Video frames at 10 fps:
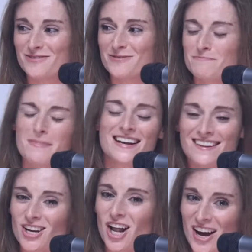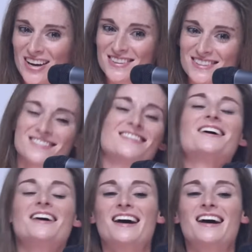of many Goliaths,